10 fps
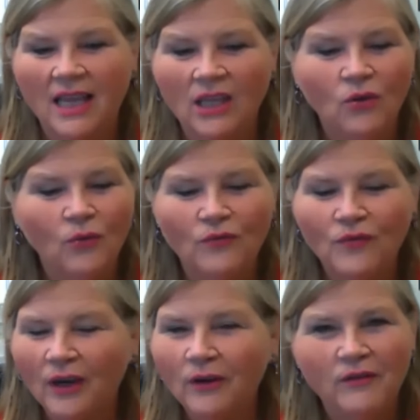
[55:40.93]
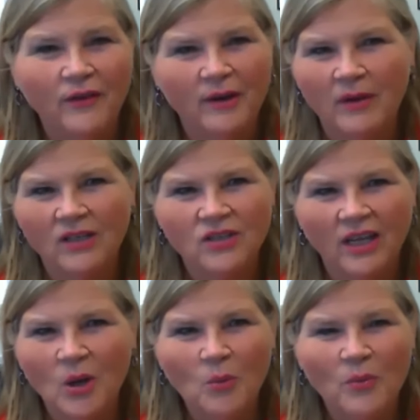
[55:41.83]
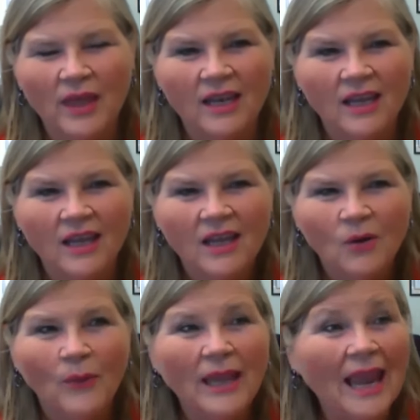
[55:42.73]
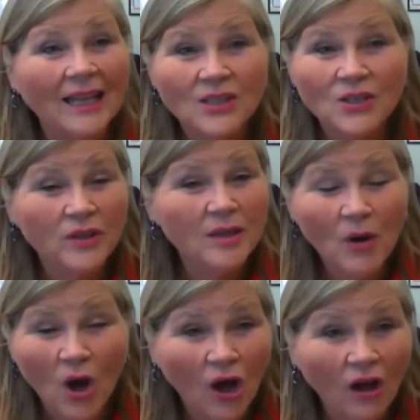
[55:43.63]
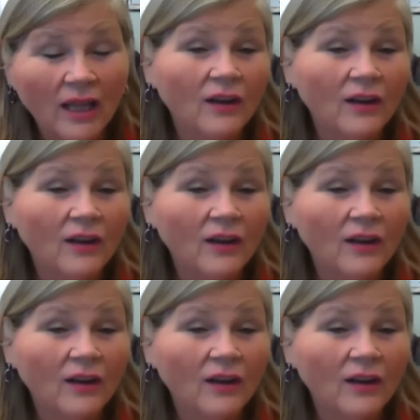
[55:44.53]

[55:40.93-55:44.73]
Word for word: Thank you very, very much. I hope that we answered them all.